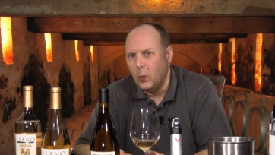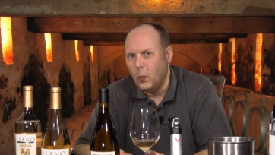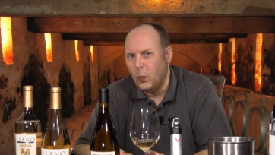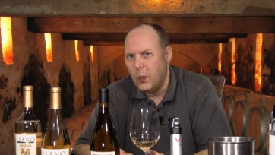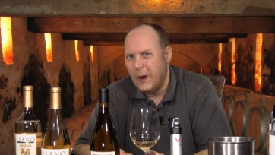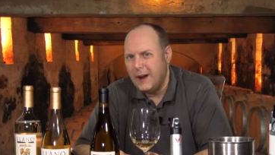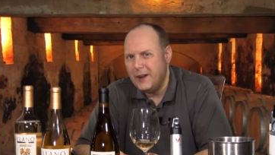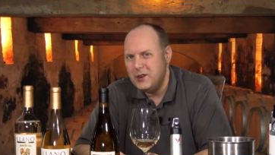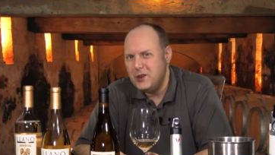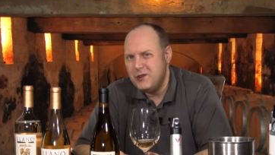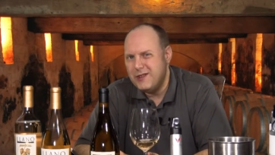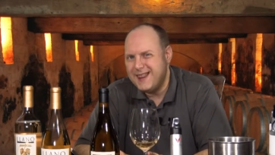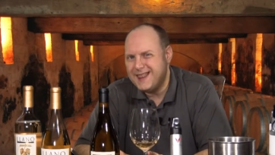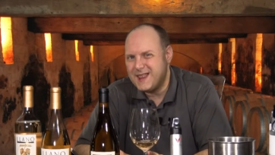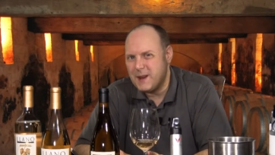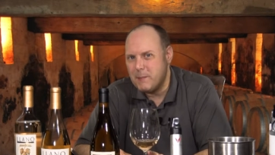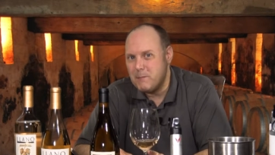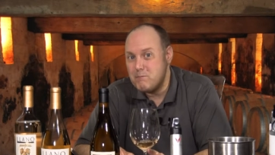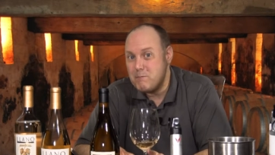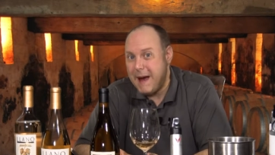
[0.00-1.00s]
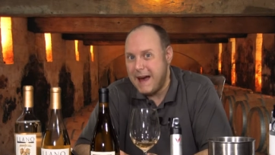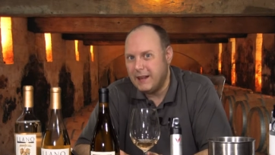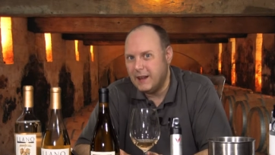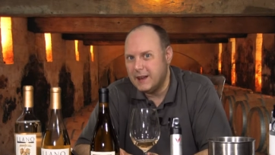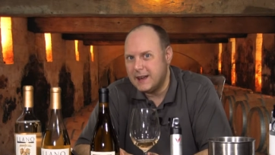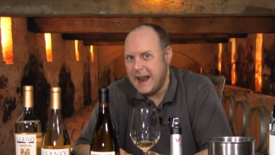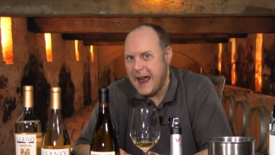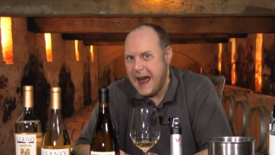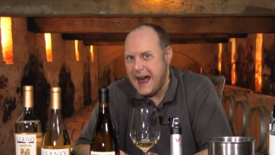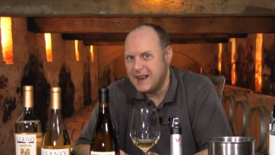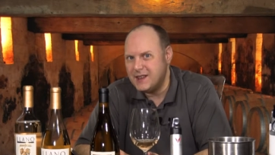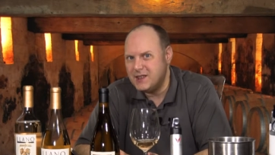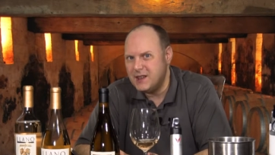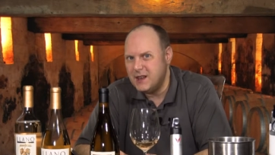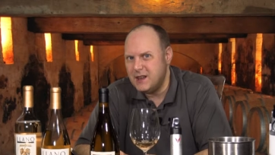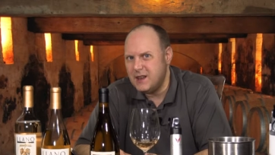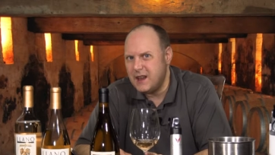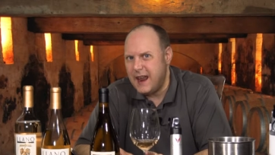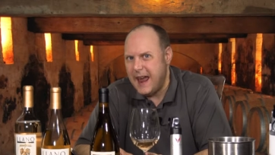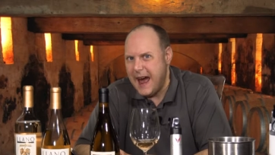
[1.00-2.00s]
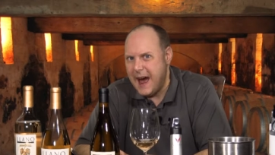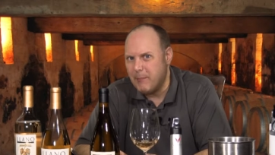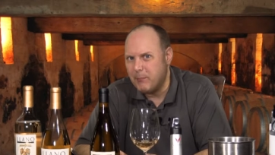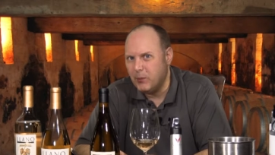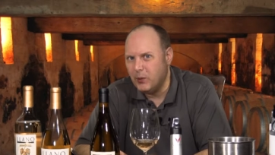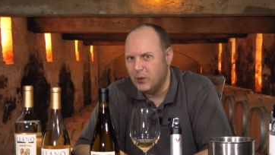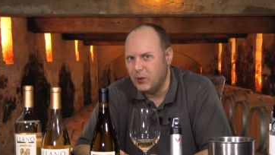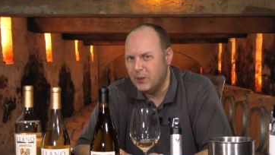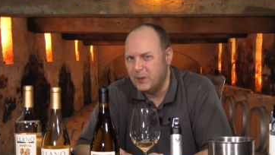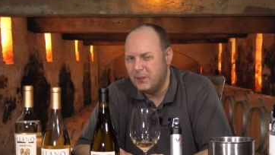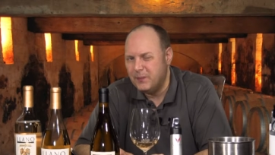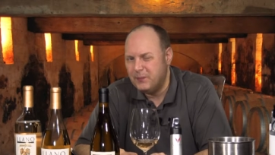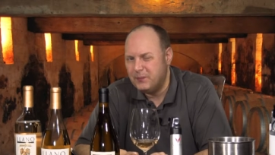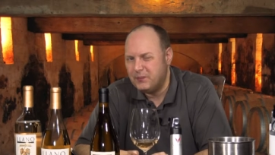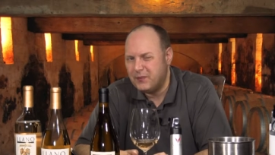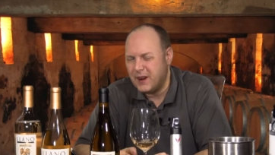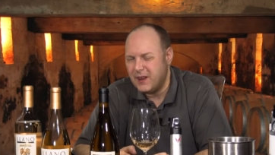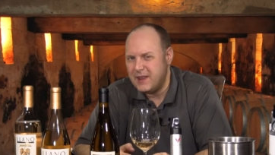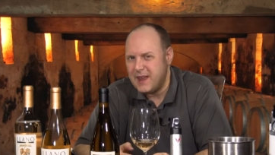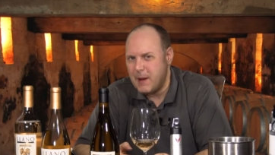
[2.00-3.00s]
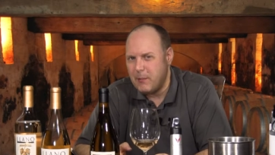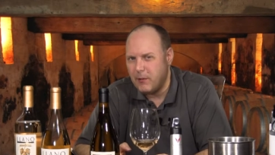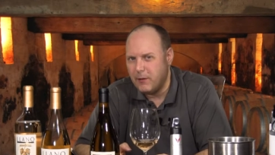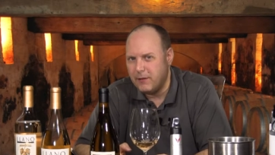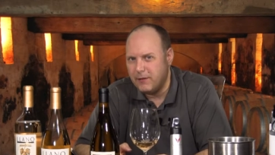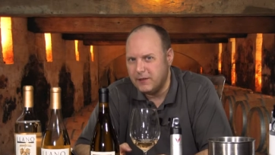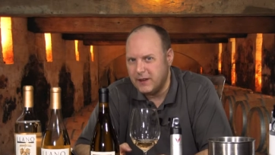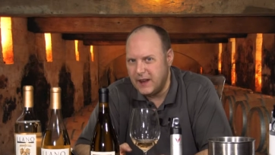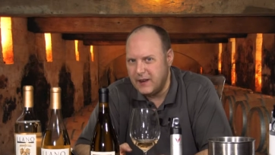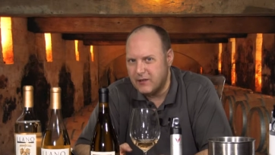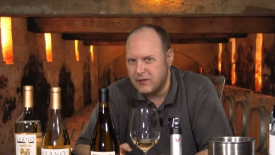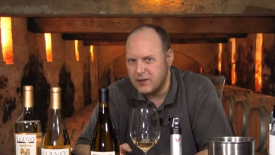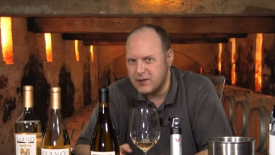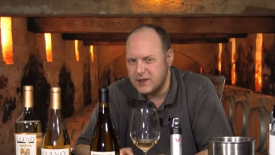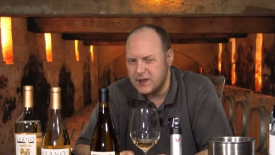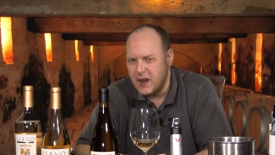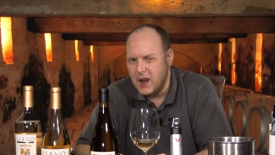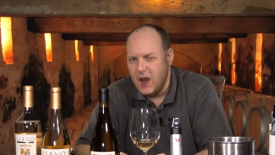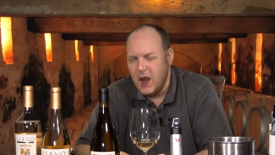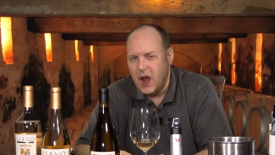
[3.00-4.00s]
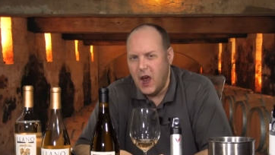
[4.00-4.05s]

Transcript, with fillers: while you get the malic acid and the apple the apple flavors,